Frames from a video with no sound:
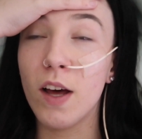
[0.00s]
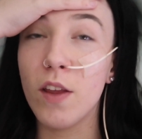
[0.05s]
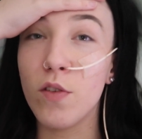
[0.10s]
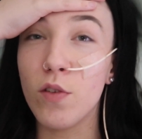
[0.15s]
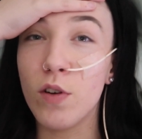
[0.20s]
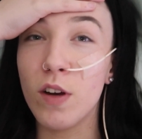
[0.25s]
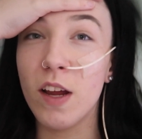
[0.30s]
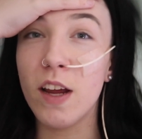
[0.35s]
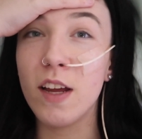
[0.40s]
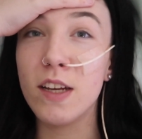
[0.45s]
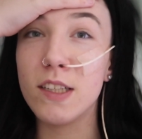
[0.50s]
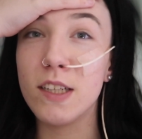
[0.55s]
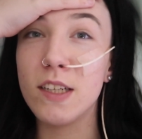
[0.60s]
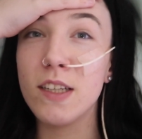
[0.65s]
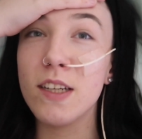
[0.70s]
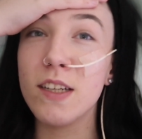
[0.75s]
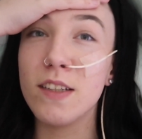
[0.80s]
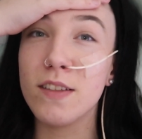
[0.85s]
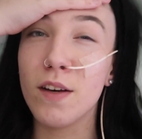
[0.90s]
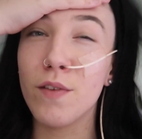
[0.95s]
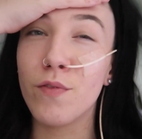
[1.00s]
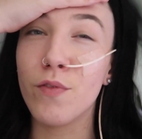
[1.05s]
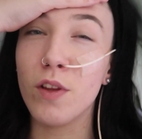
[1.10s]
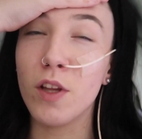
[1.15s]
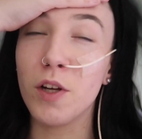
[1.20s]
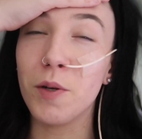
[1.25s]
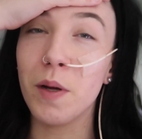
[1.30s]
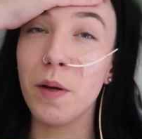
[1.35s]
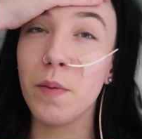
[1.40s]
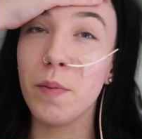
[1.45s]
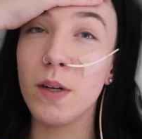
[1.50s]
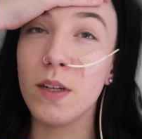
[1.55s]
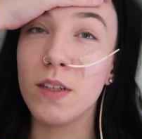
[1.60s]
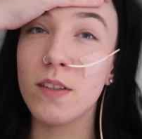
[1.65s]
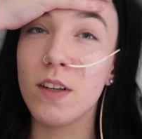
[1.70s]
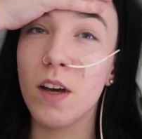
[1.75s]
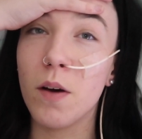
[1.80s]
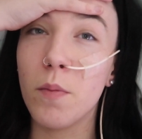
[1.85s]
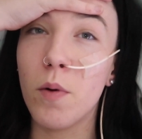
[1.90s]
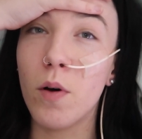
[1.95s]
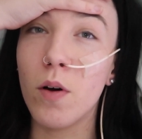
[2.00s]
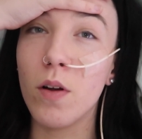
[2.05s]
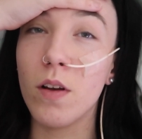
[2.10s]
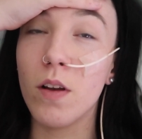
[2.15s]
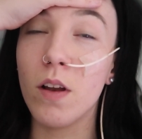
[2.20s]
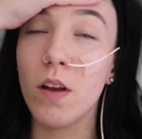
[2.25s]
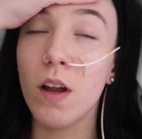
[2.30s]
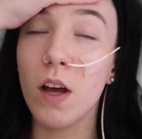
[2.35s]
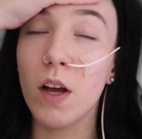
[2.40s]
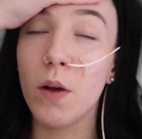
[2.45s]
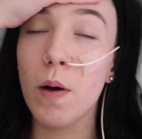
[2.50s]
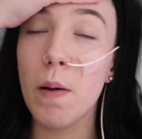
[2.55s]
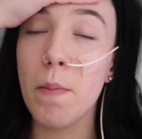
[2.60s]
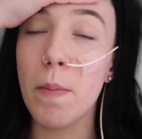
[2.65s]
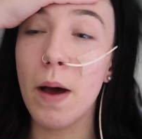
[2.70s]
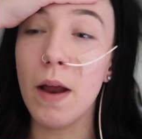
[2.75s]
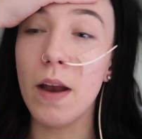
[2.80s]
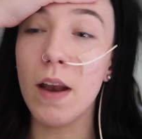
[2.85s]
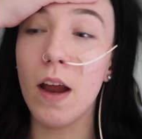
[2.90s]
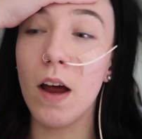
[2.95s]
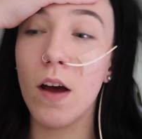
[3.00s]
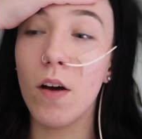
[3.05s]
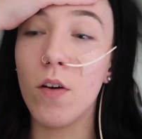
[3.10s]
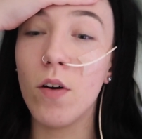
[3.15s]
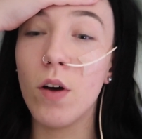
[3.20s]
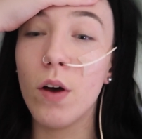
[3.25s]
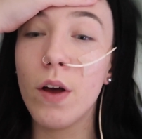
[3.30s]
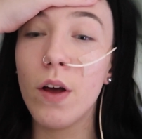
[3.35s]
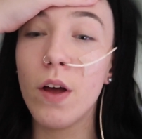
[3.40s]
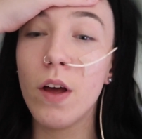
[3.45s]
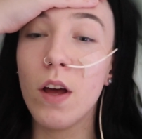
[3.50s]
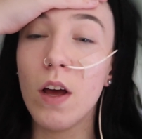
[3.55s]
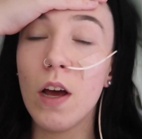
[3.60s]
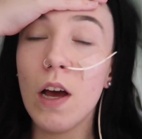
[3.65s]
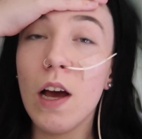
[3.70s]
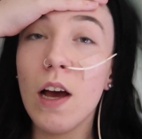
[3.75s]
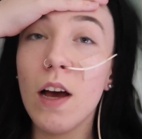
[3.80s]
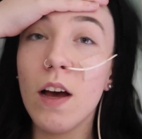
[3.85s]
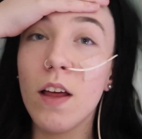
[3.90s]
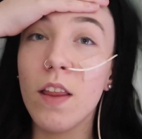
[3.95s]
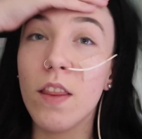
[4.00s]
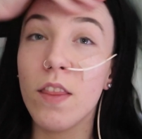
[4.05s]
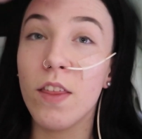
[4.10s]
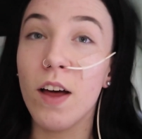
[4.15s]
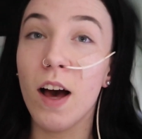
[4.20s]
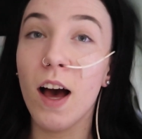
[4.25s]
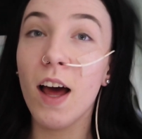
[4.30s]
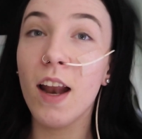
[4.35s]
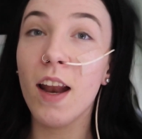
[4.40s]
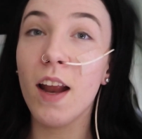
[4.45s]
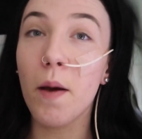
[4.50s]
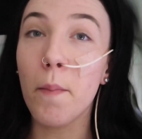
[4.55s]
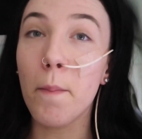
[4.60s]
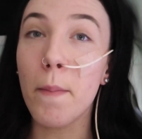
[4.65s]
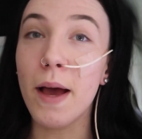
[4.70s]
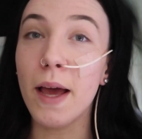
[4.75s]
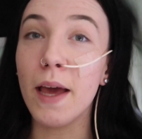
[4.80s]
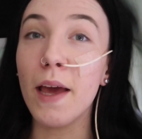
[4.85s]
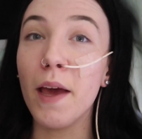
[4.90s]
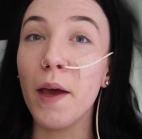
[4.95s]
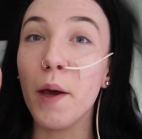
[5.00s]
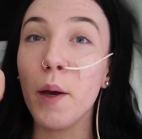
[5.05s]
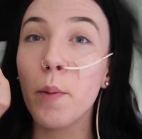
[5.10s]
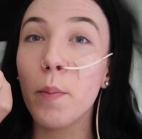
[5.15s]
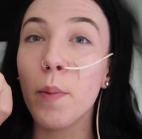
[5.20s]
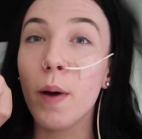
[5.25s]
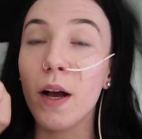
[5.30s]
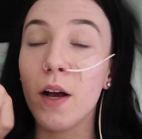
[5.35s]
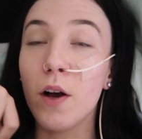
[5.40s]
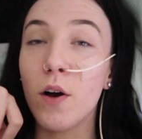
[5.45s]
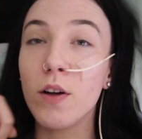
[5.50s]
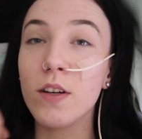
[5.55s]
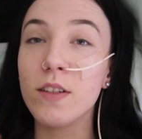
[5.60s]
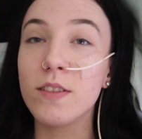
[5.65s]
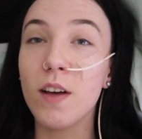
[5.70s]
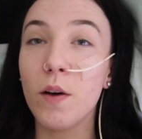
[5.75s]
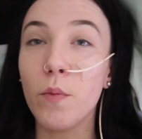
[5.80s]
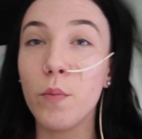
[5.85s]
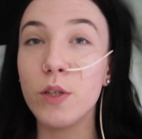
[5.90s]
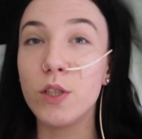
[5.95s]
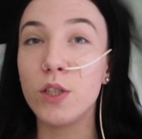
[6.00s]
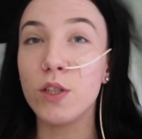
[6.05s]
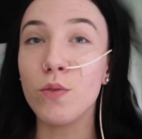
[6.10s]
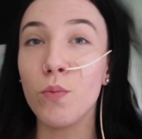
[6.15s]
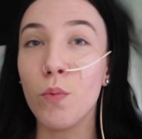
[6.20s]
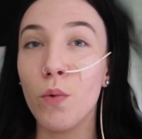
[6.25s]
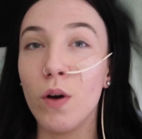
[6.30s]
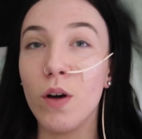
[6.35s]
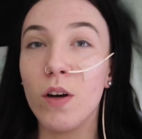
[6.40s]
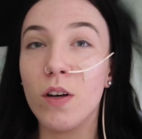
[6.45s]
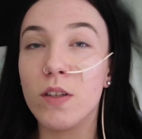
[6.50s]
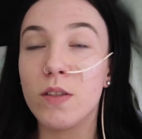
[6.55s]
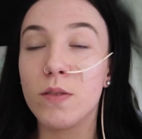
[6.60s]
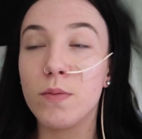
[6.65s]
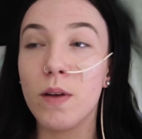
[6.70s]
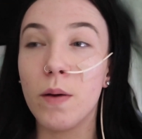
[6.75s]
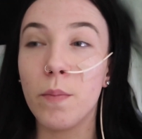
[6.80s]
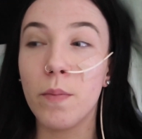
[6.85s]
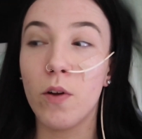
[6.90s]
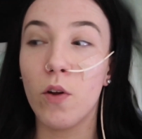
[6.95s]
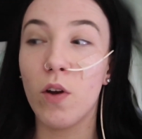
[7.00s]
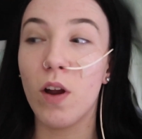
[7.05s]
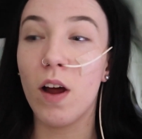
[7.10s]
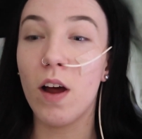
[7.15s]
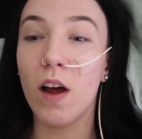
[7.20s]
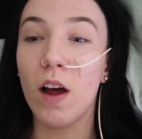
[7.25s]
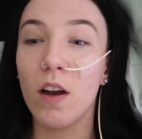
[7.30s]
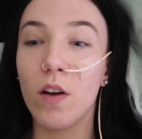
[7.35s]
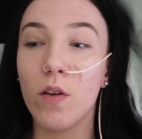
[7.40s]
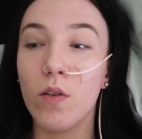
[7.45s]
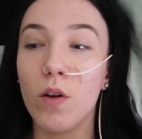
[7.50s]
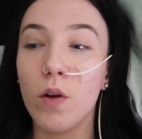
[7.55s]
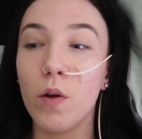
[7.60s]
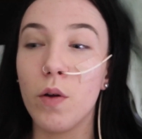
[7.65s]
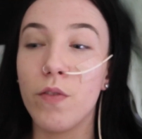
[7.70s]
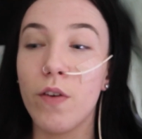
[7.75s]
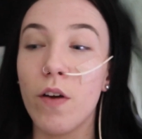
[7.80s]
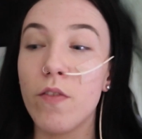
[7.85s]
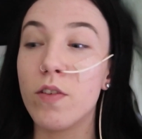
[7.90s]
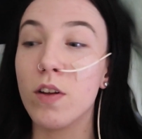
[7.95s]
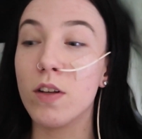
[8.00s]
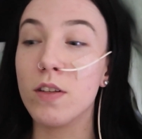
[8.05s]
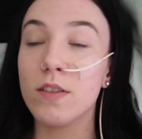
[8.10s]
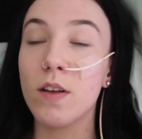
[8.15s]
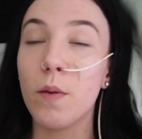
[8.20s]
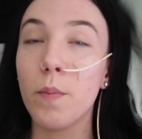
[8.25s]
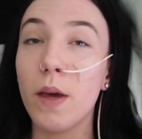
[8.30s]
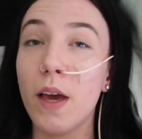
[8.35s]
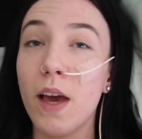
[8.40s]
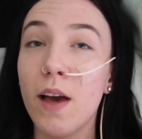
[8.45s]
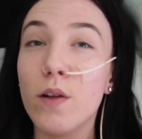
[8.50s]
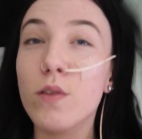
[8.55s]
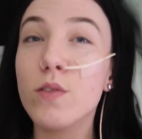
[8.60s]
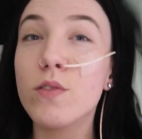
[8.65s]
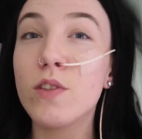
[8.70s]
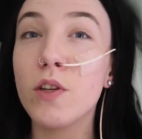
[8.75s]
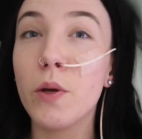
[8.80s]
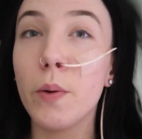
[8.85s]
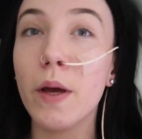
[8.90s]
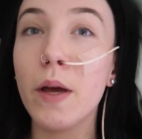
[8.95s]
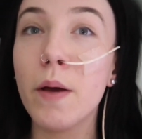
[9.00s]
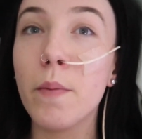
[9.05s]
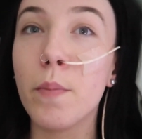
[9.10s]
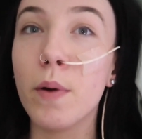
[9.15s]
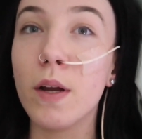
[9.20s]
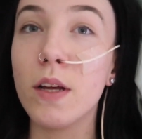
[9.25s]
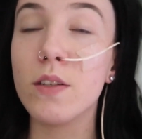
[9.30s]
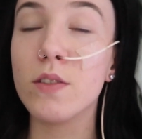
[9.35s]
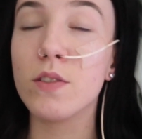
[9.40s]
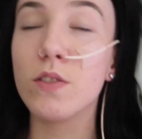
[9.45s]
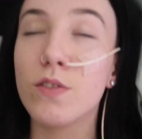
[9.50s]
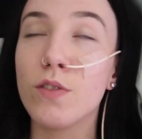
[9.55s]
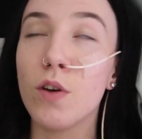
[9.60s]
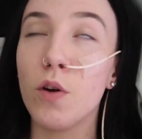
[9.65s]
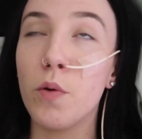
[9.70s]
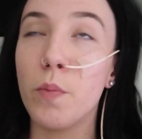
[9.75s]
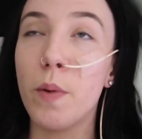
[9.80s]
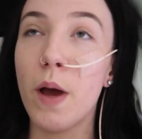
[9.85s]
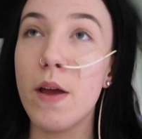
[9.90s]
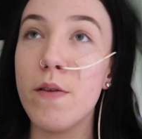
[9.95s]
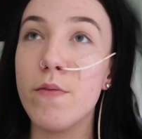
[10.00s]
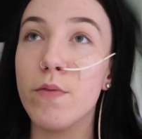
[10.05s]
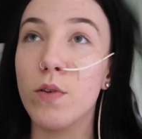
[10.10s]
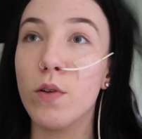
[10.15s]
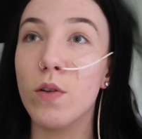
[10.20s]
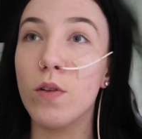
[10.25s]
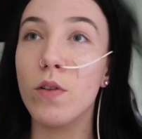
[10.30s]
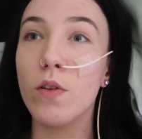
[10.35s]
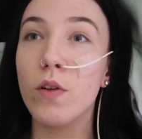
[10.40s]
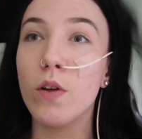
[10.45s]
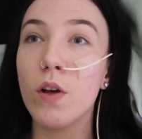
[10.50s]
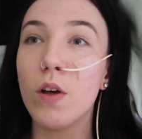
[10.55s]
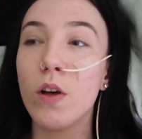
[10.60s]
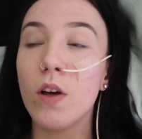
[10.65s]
I thought it did ease up for a little bit, but it's come on like quite bad now. That and my hip, I can't decide which is worse. I don't know if I've done something else to it, but it's so painful.